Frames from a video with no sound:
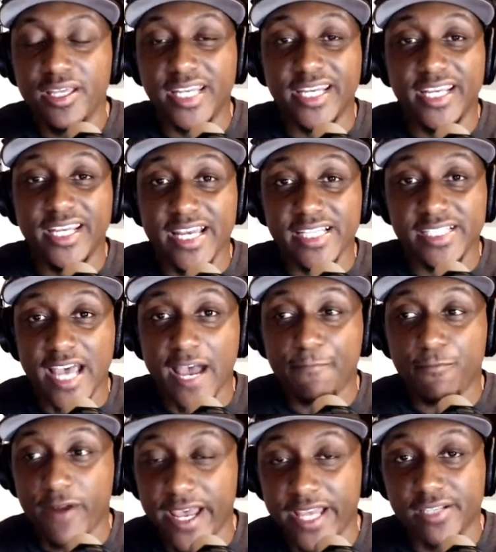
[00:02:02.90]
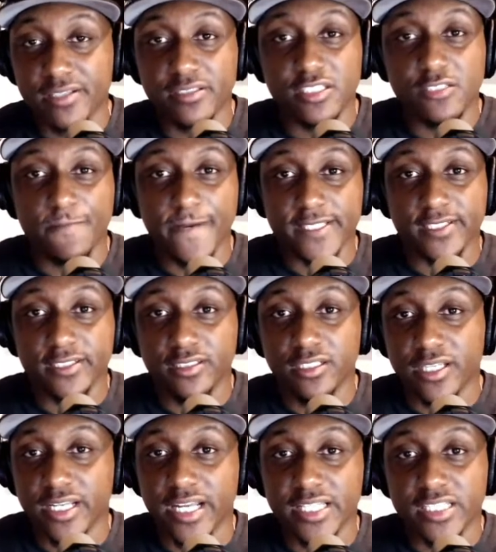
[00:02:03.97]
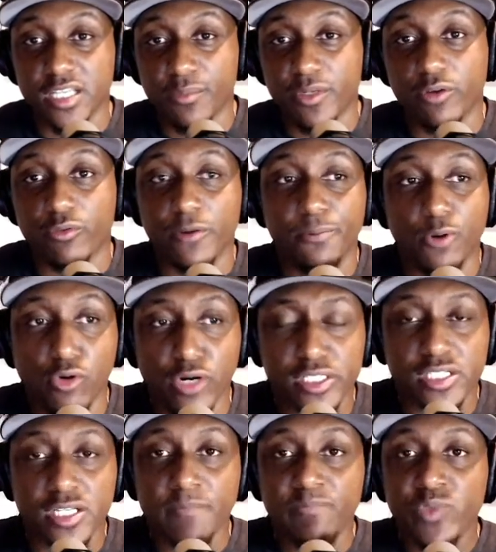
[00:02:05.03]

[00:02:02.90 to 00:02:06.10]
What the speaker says: that he has not practiced, especially looking at some of the reports.